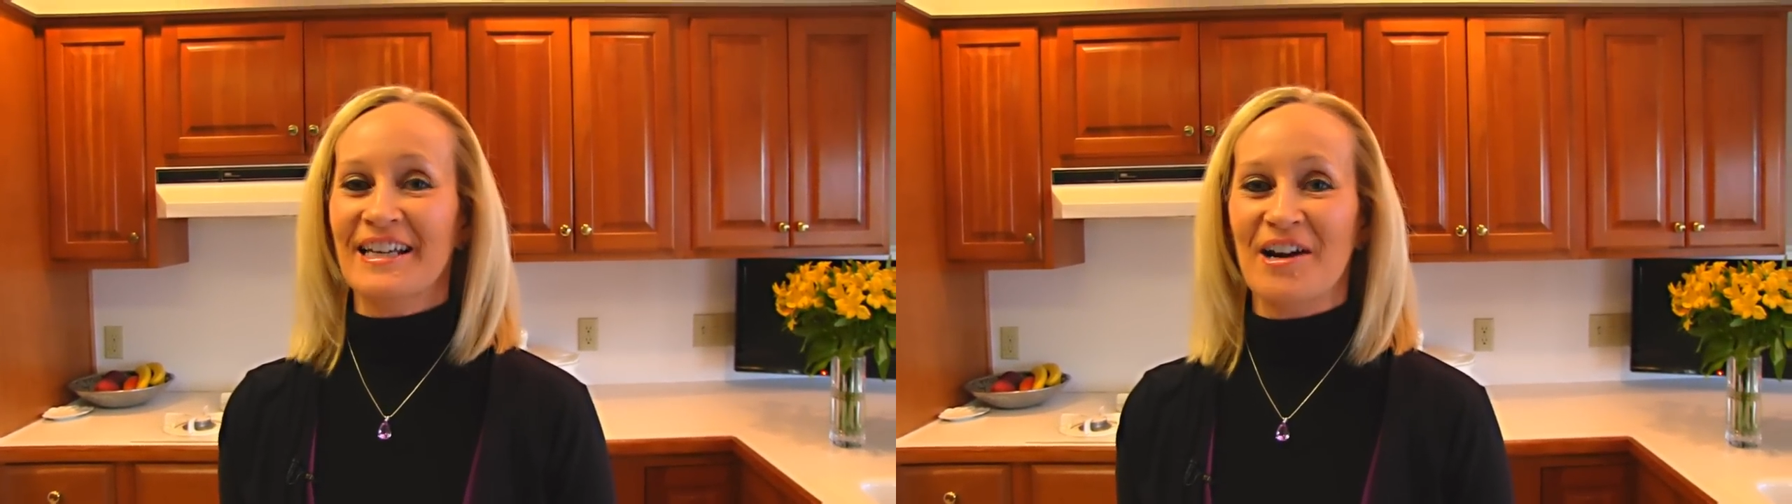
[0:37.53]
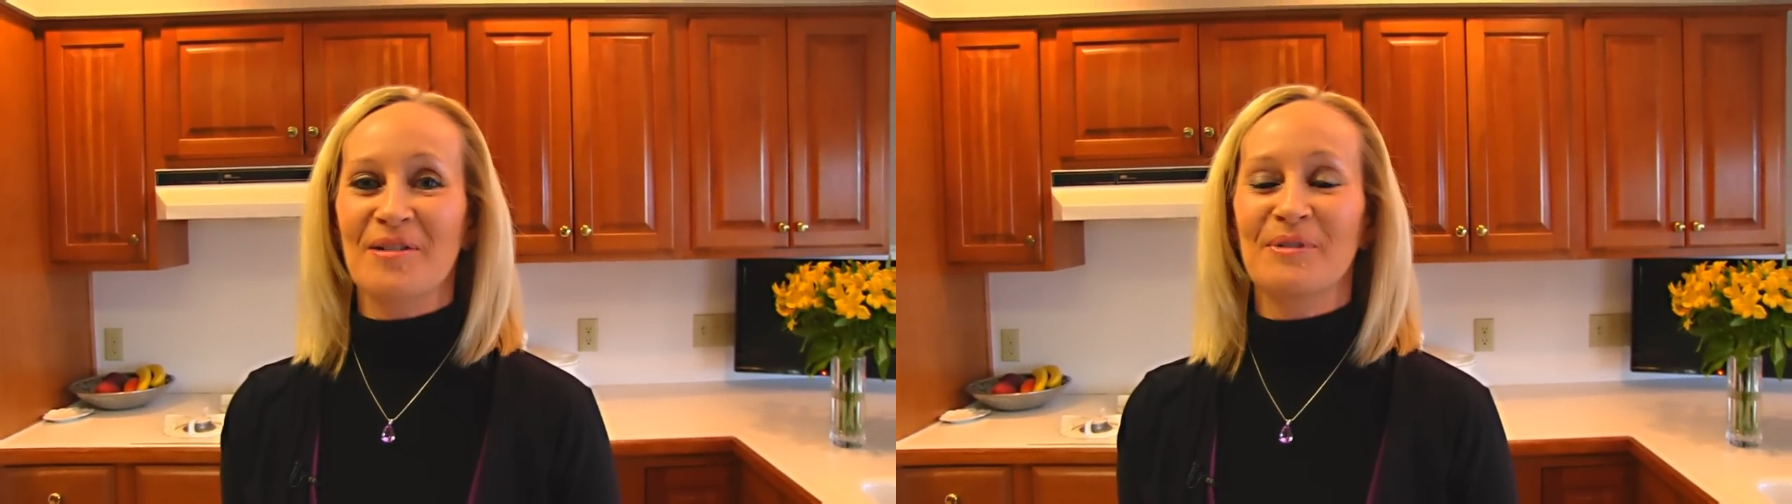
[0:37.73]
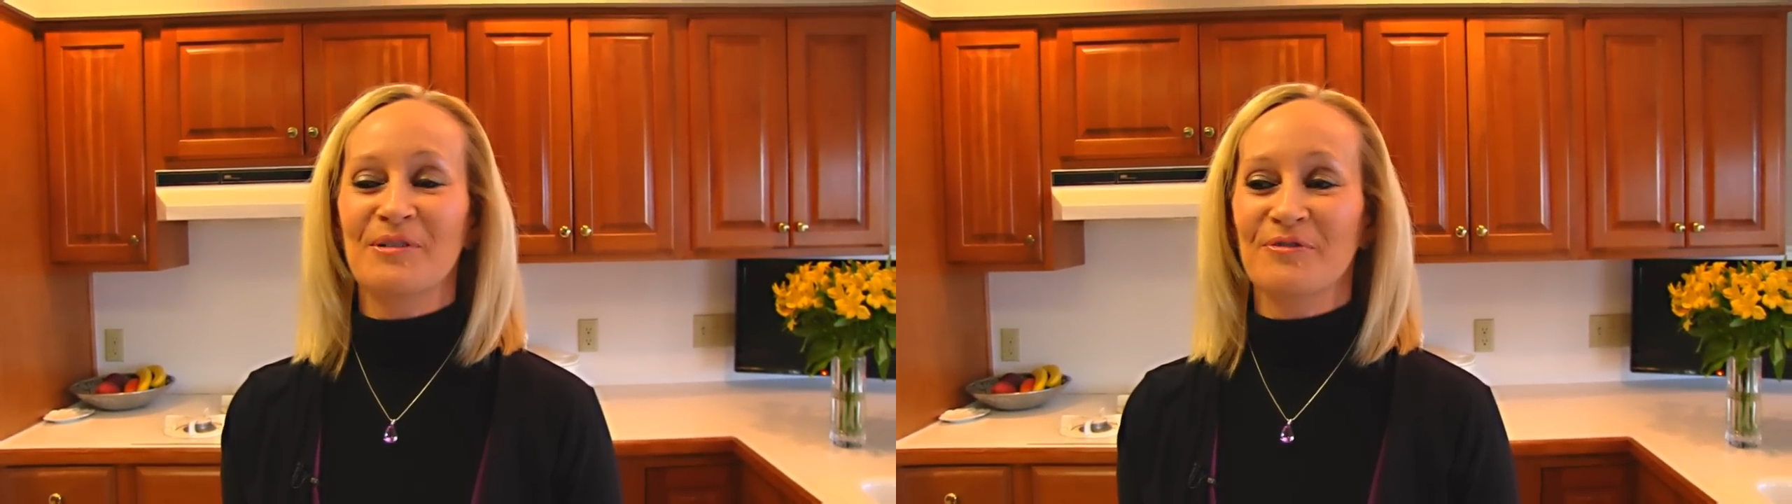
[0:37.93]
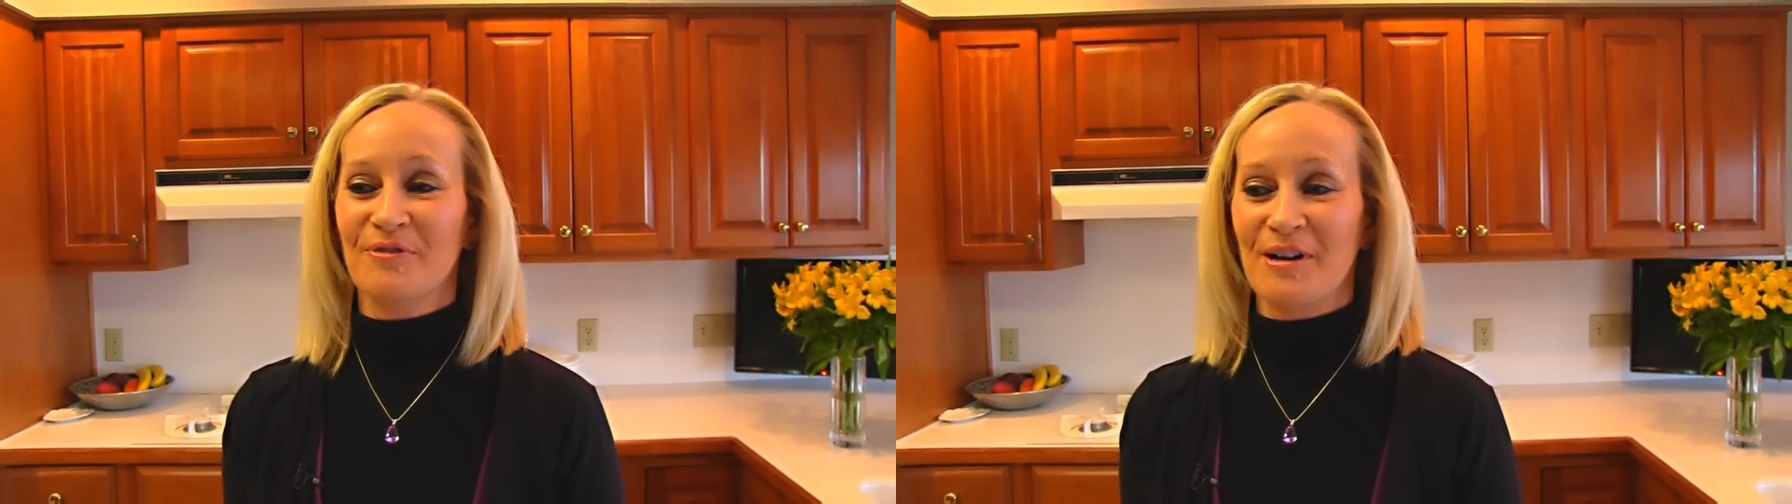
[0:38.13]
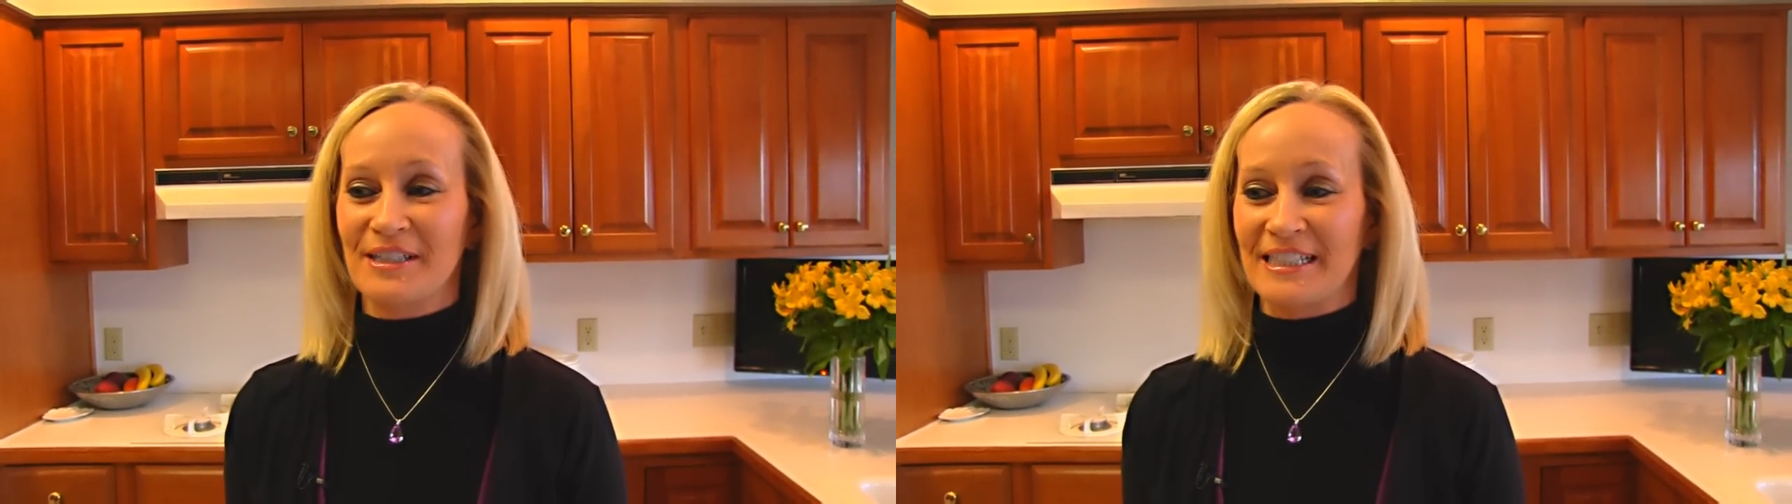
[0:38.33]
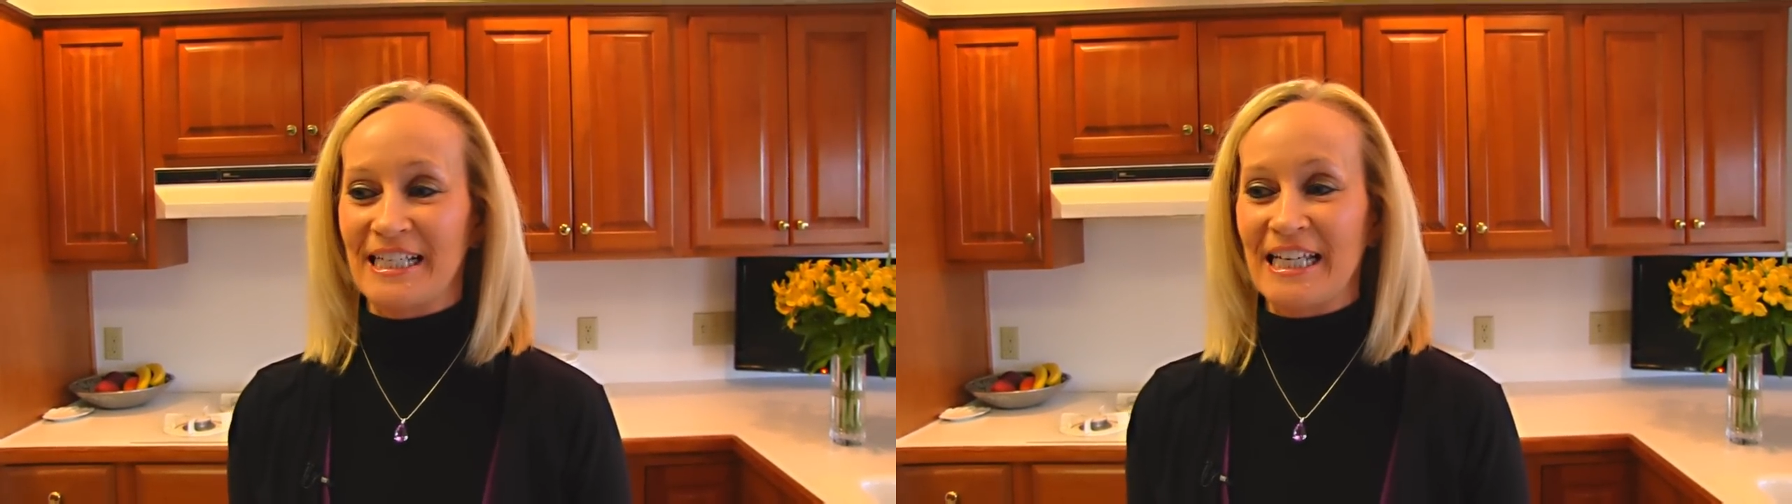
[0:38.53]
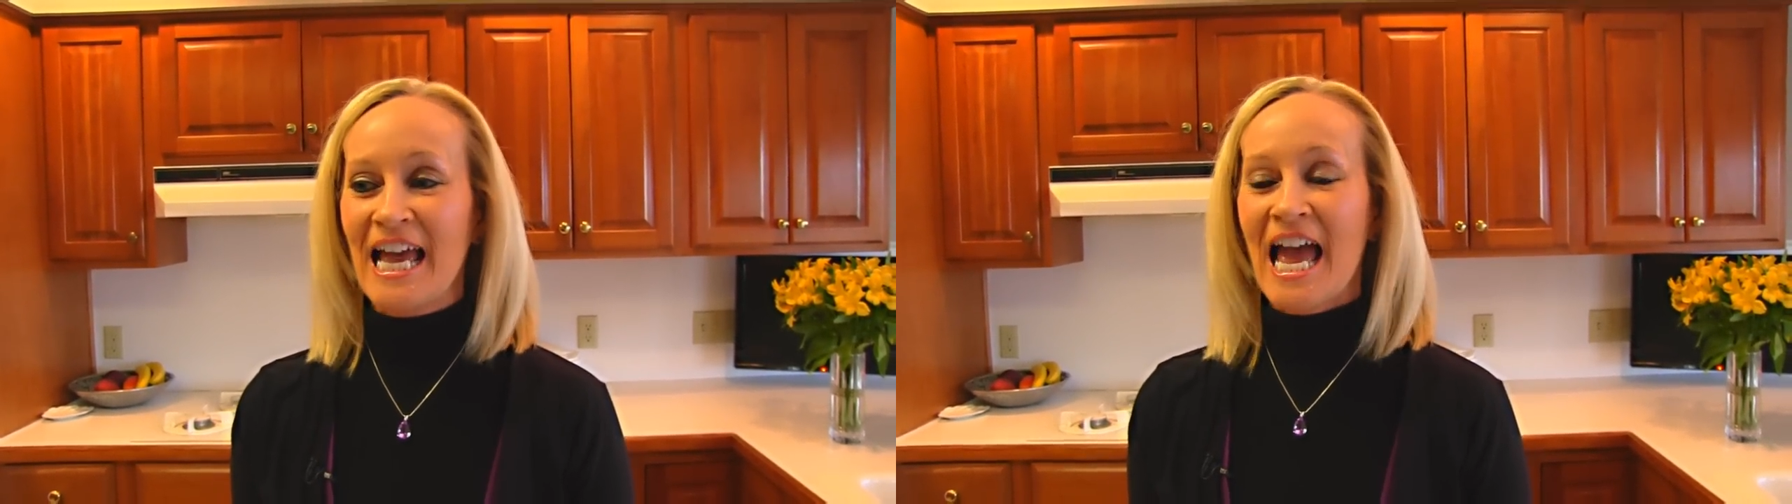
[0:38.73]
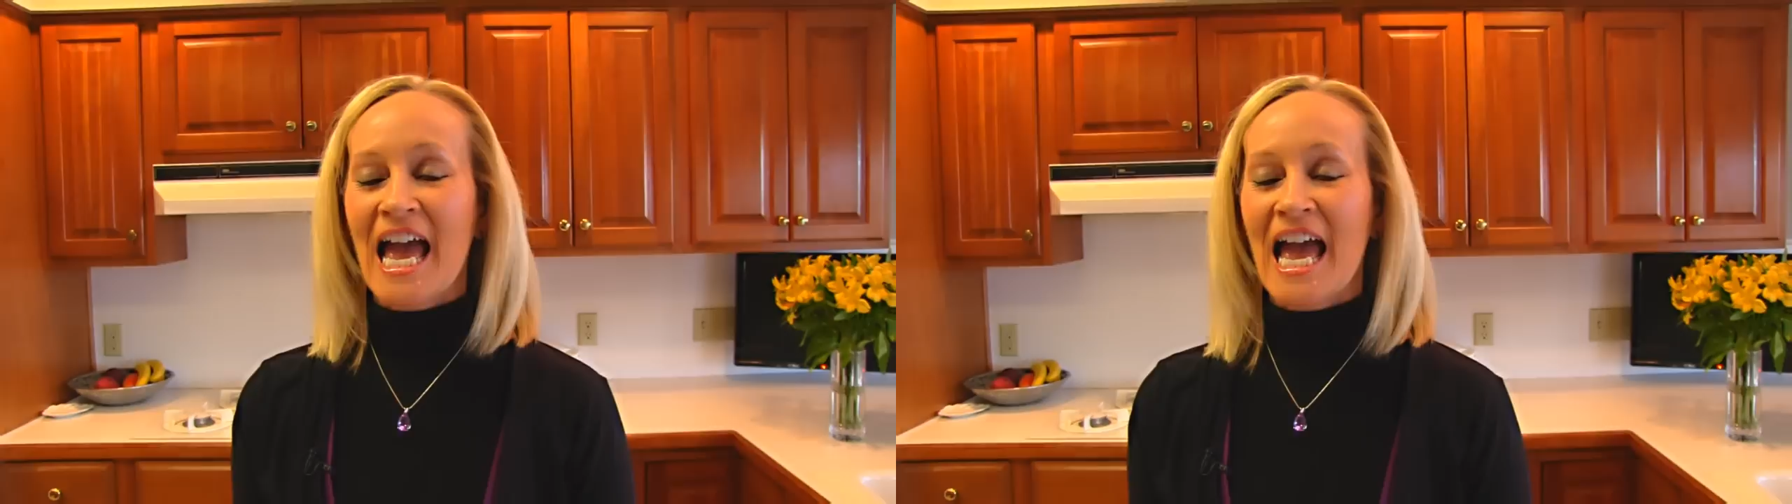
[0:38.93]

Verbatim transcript: caramel frosting.